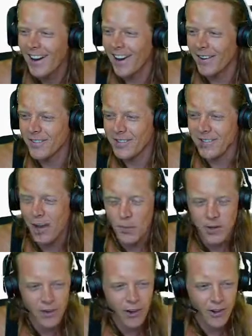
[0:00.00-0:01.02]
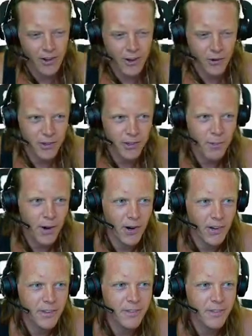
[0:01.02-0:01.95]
I'm just happy y'all are going to Mars